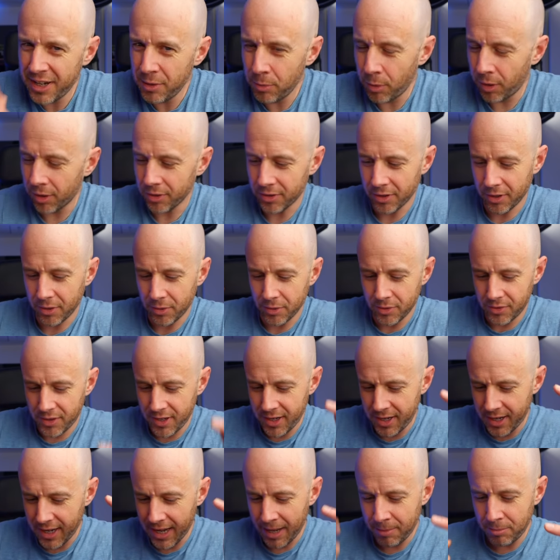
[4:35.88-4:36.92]
you what though,
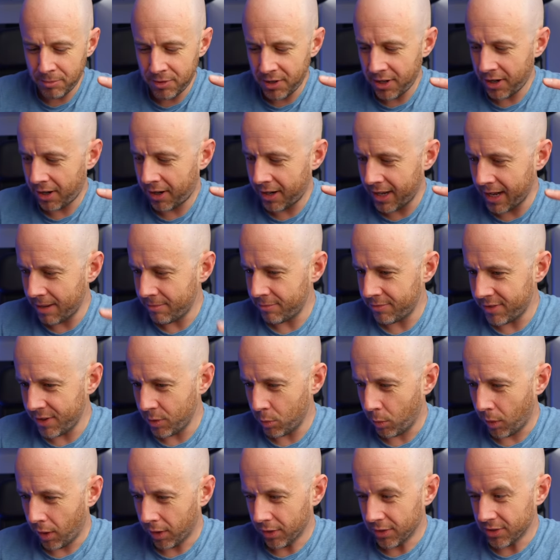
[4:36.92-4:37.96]
the MDR
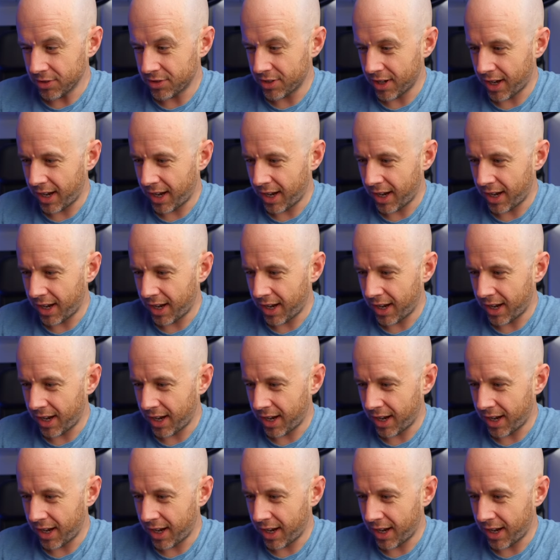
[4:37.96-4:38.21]
MV1s